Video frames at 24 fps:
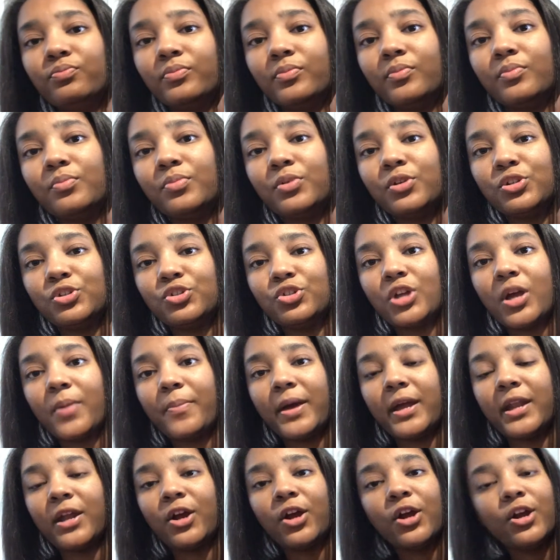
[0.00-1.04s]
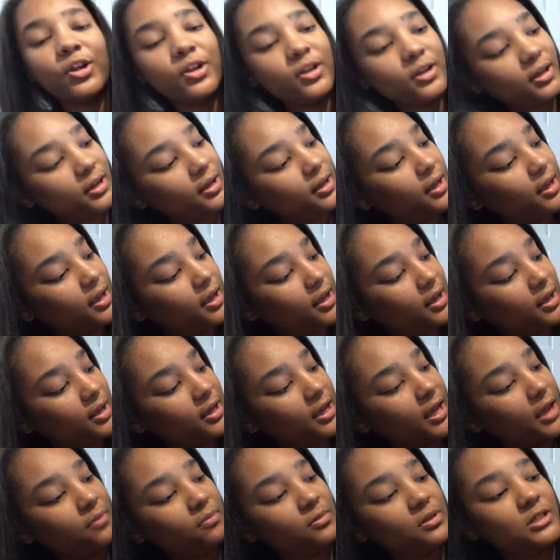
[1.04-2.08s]
I'm pretty sure y'all might have heard it. It
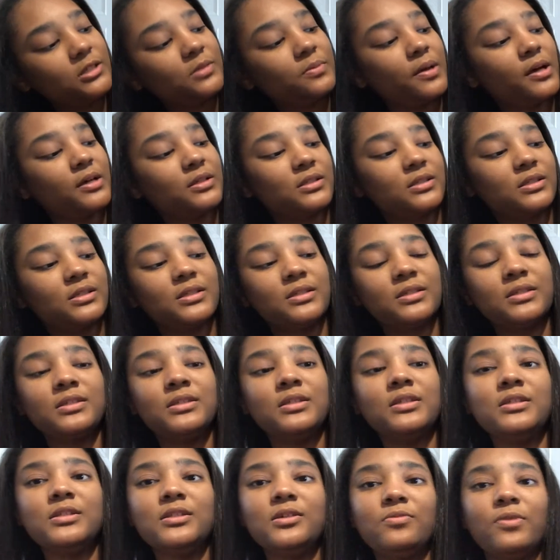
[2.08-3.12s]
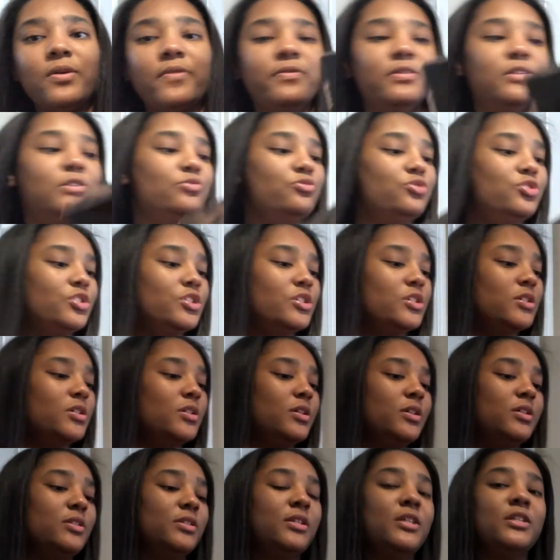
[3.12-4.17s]
came in this box that says a Scented Revolution,
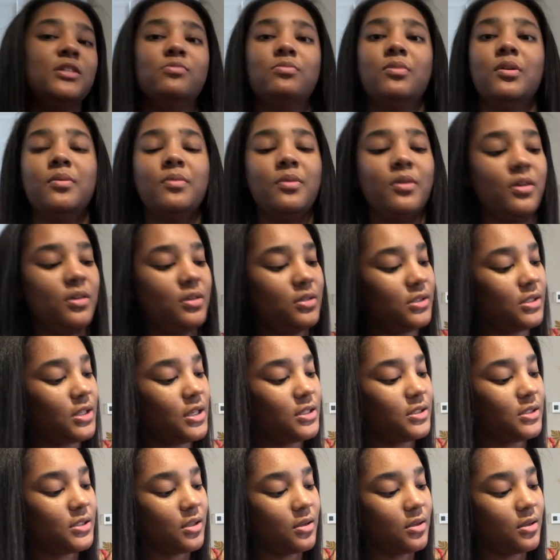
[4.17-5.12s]
and it says